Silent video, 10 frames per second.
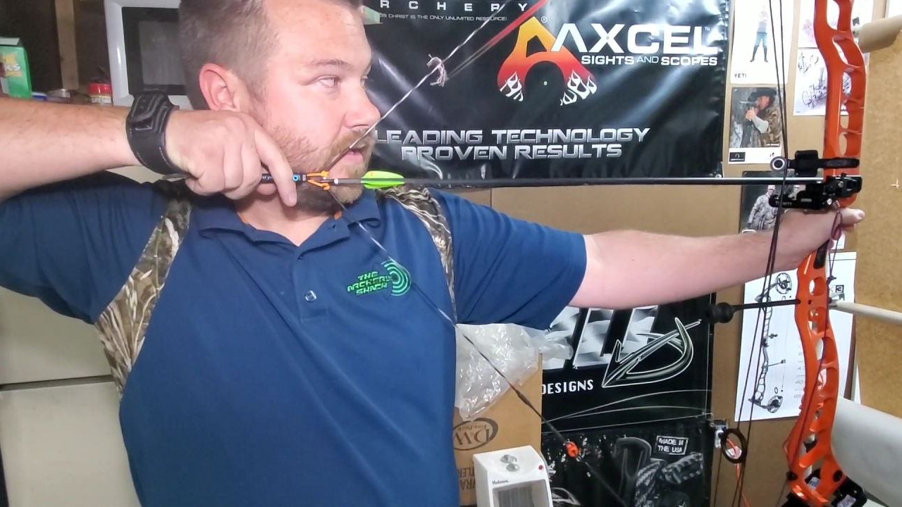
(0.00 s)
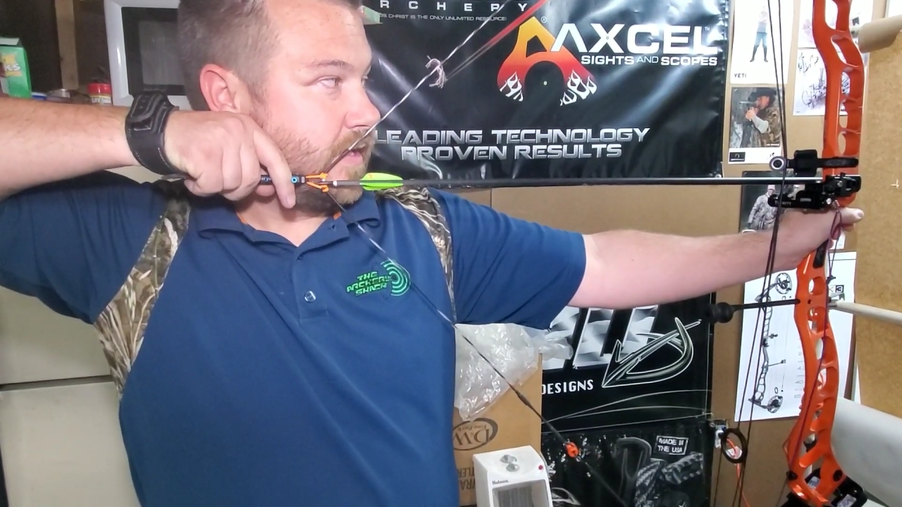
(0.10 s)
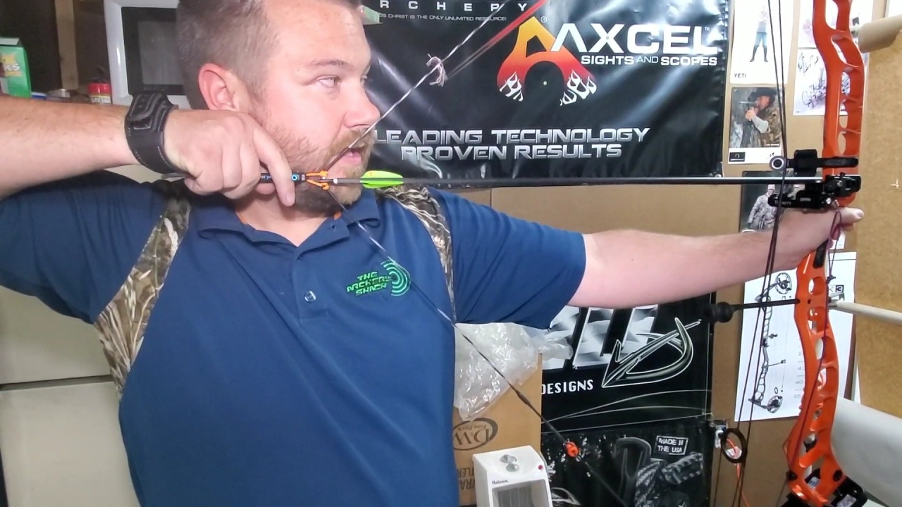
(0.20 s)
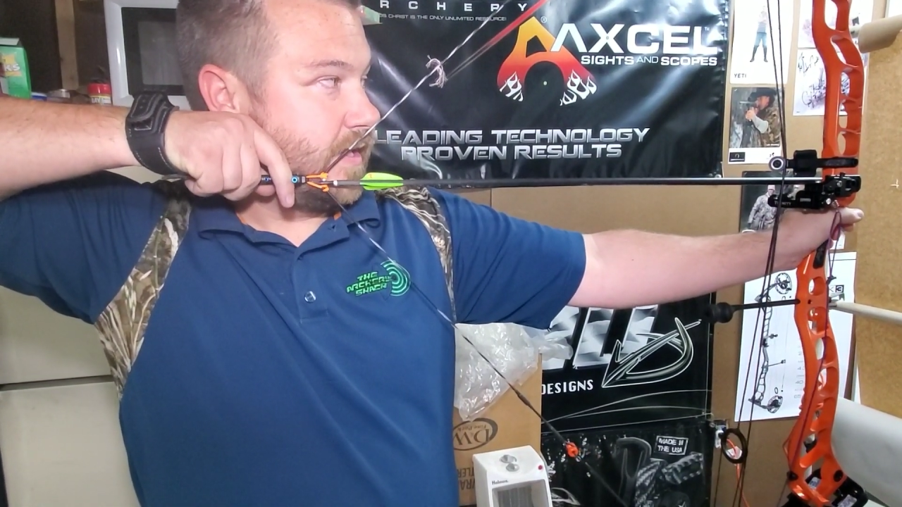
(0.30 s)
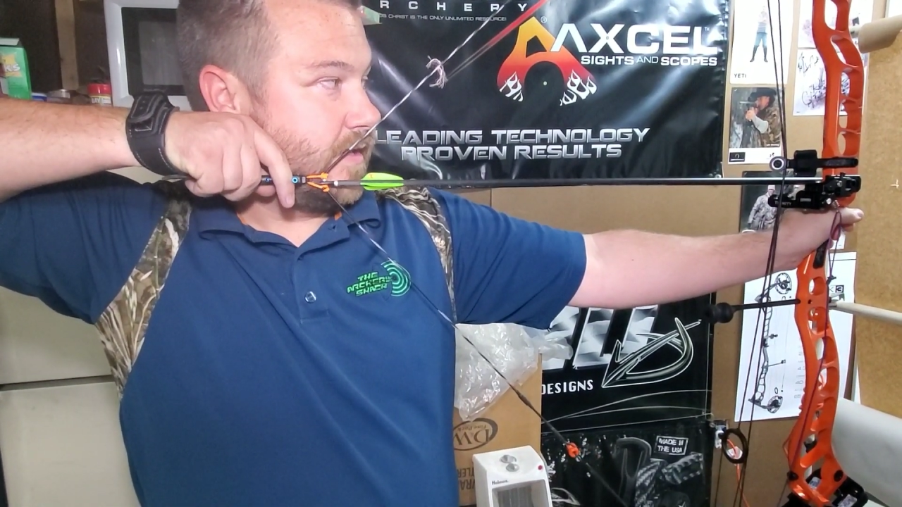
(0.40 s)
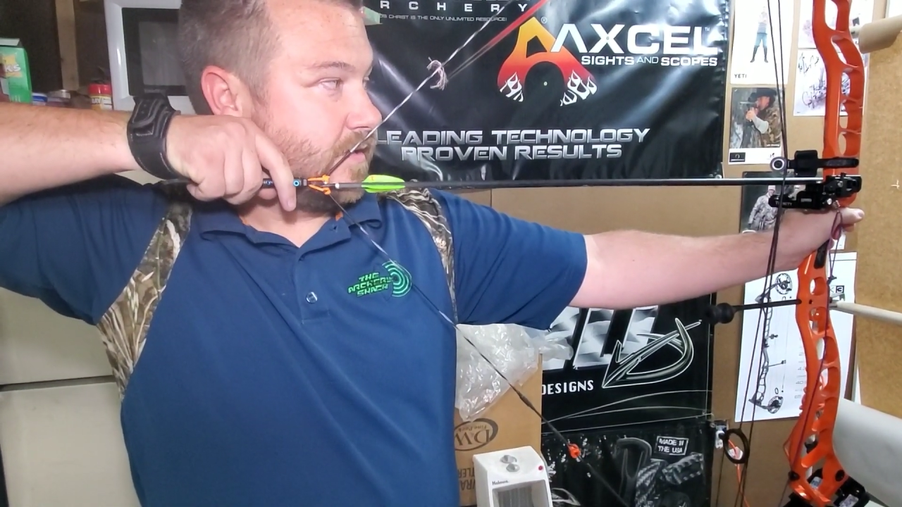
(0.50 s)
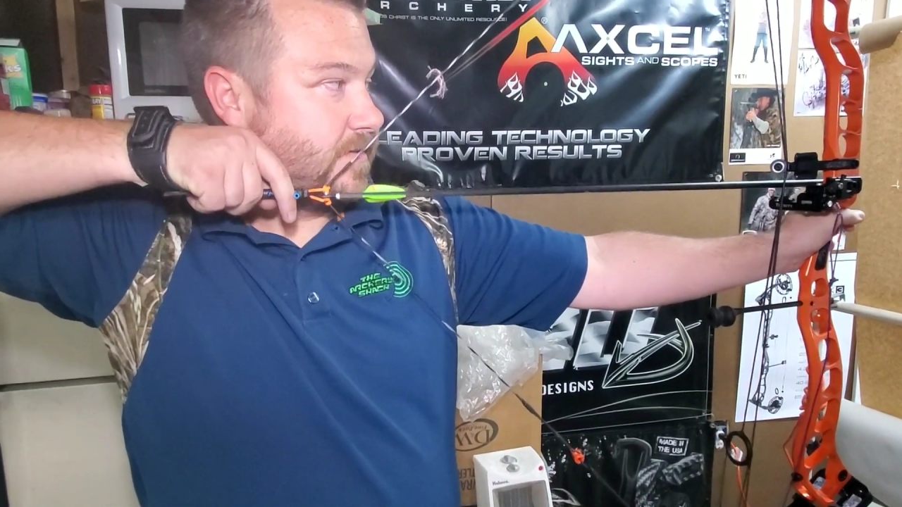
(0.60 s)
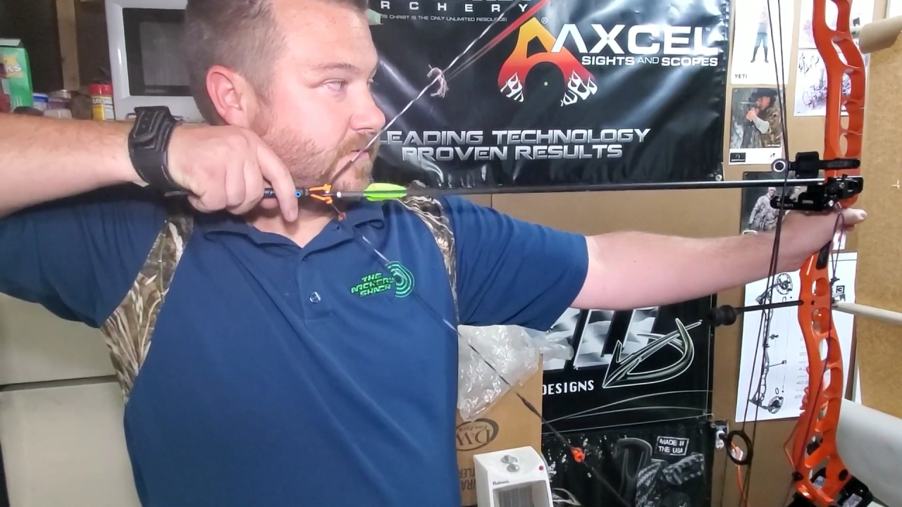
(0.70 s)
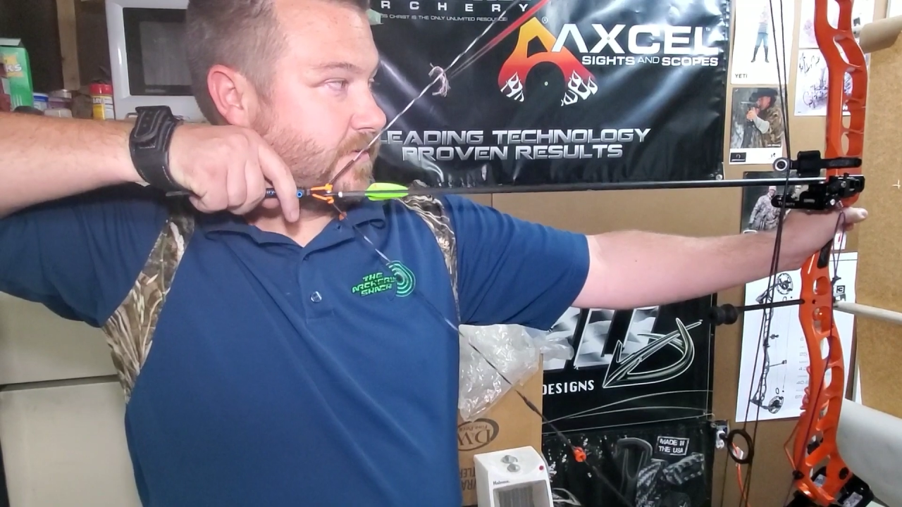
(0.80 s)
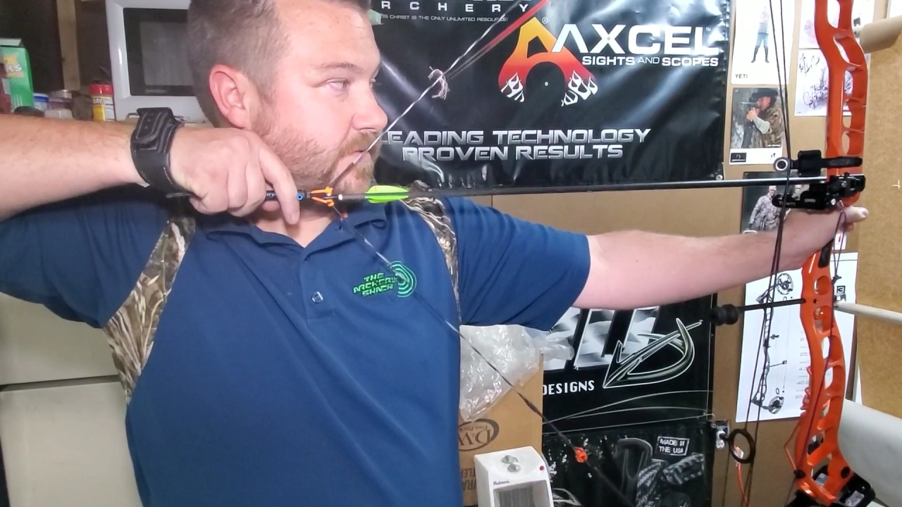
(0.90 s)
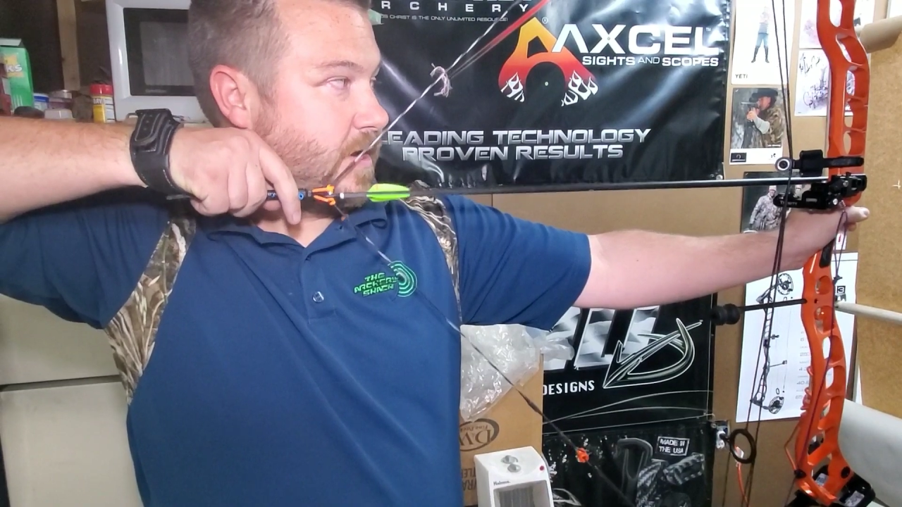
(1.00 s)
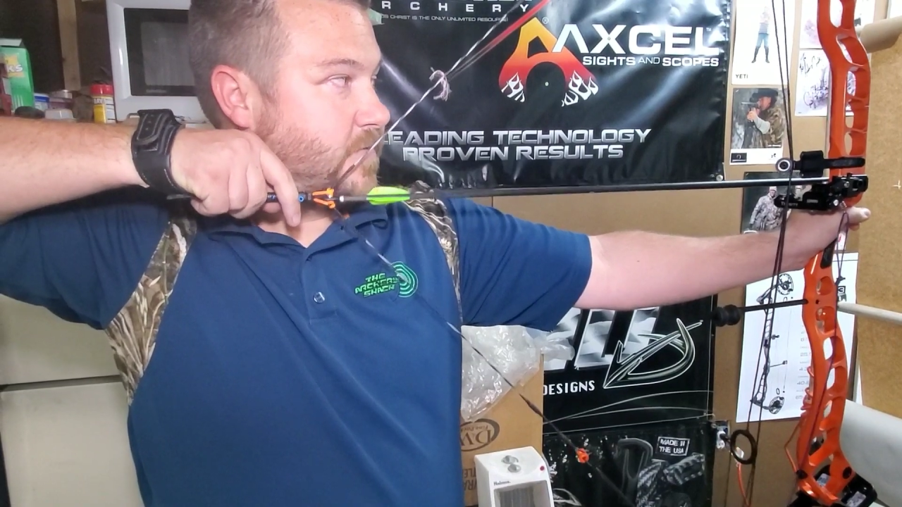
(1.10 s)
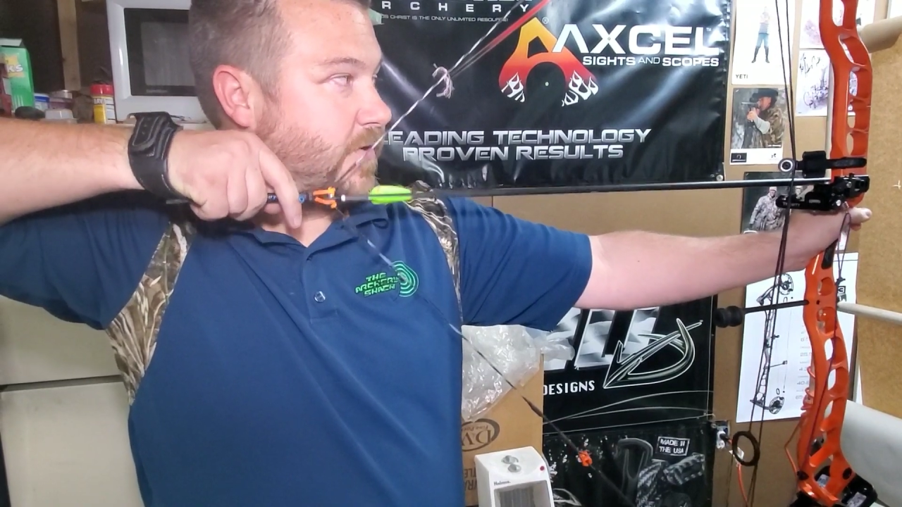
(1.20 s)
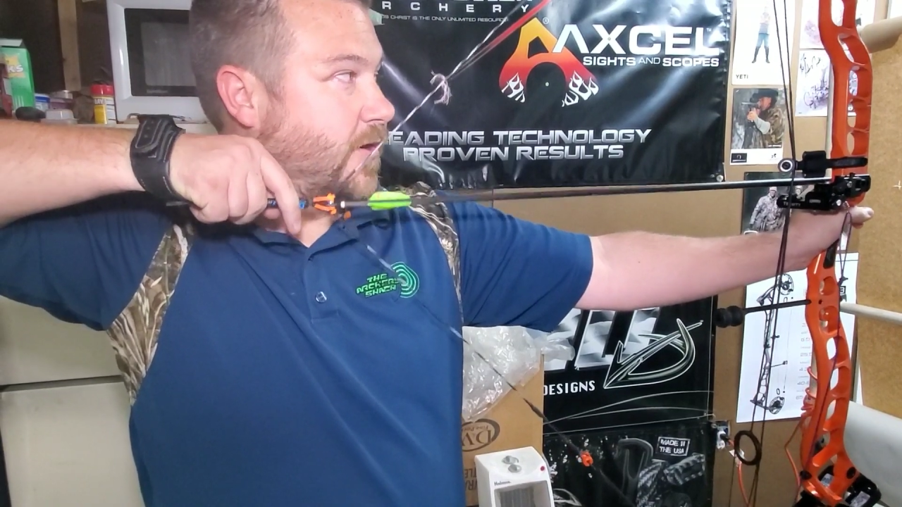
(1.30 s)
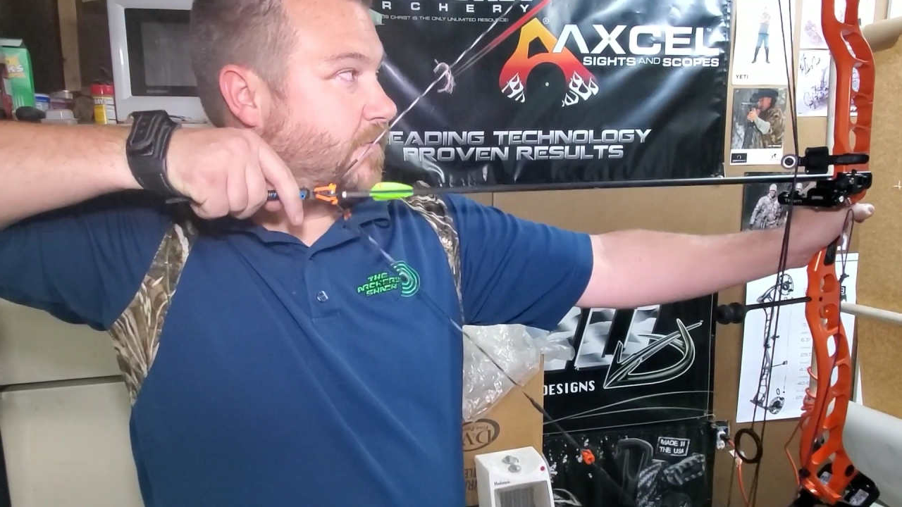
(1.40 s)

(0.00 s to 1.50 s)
and the overall